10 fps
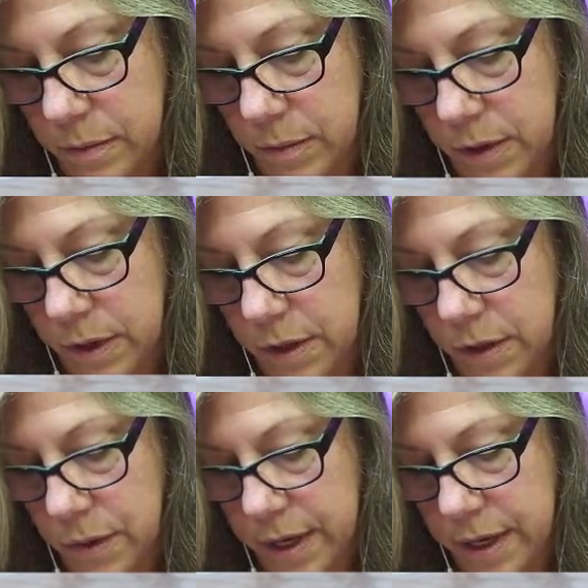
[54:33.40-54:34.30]
We're going to
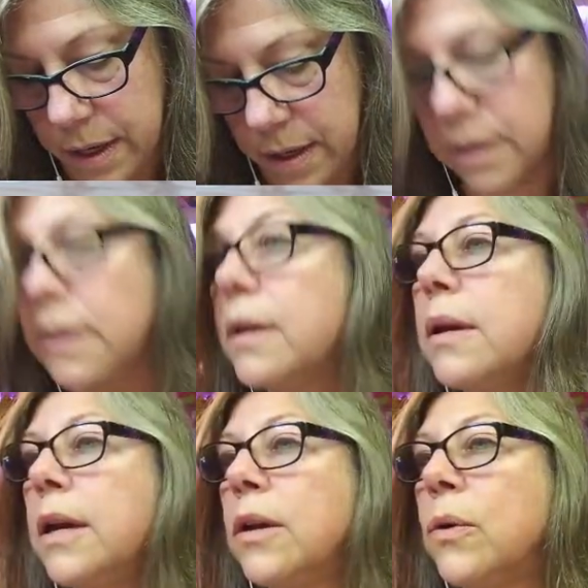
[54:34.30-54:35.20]
go ahead
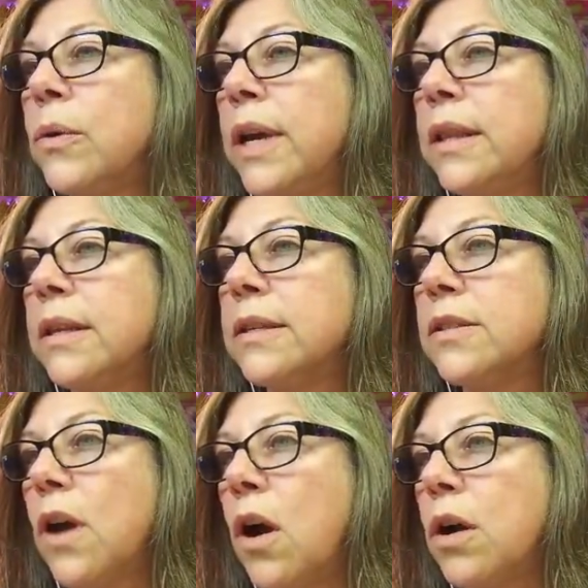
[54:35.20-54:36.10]
and create
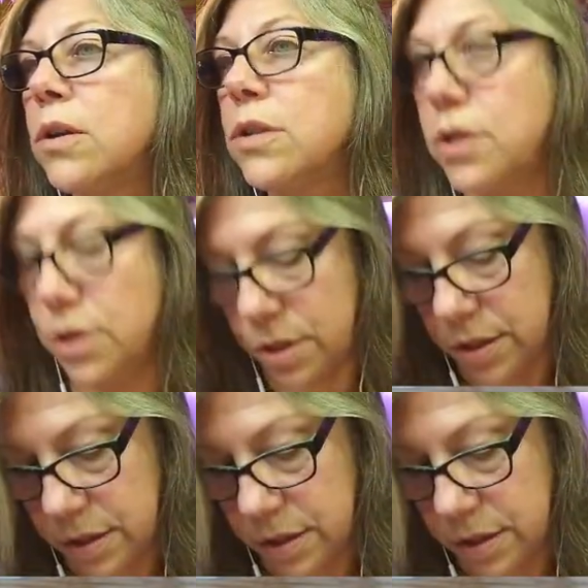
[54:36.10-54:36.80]
this arch.